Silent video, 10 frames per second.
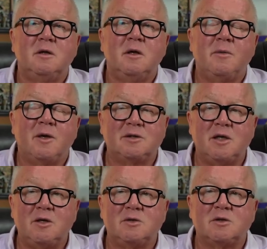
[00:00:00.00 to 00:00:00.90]
because they
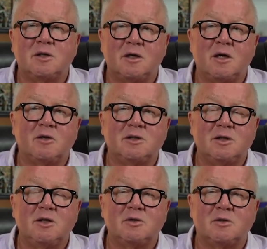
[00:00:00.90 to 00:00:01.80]
use Clary
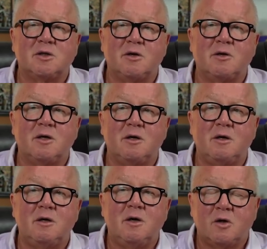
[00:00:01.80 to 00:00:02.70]
Sage or sclareol
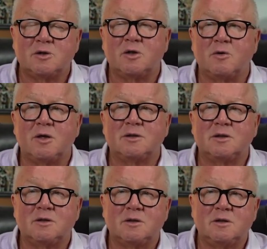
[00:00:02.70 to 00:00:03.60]
or
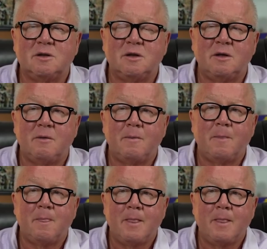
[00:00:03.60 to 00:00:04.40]
sclarescence. Regularly, huh?